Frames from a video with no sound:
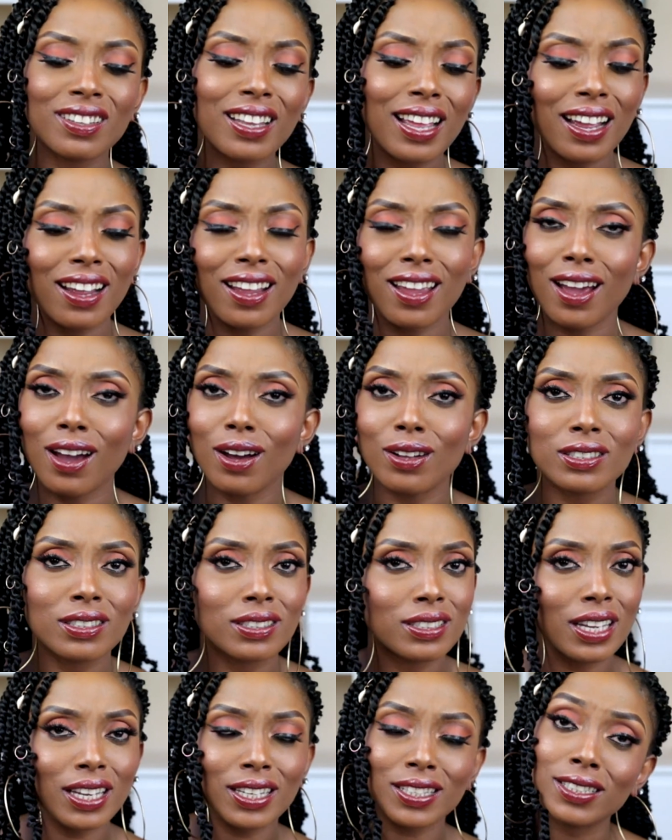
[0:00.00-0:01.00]
then
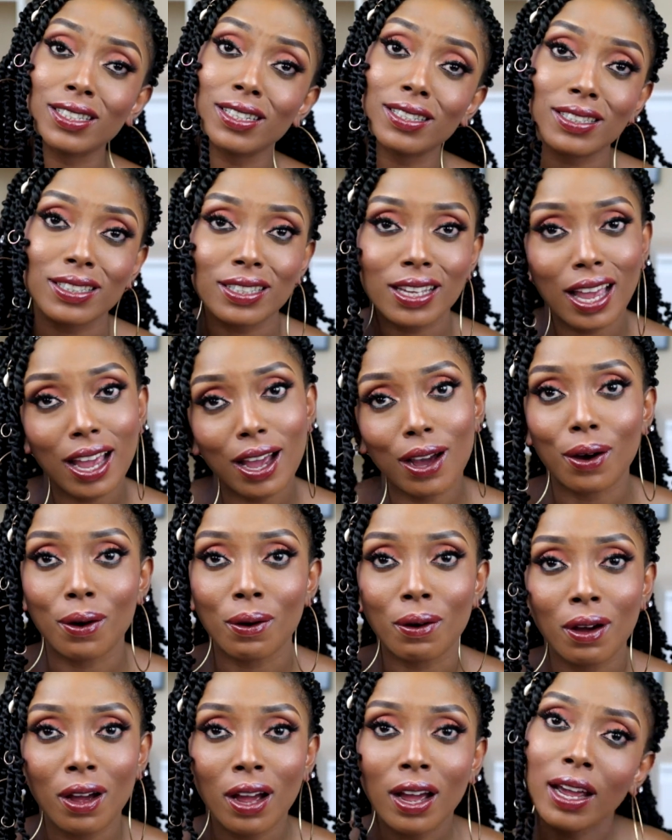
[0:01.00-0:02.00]
girl, ditch the
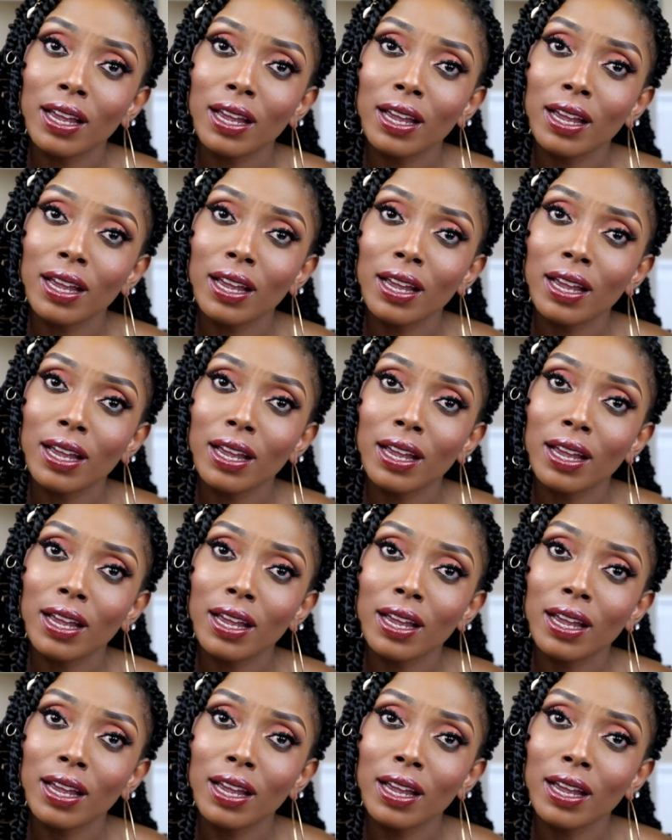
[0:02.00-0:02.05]
scale.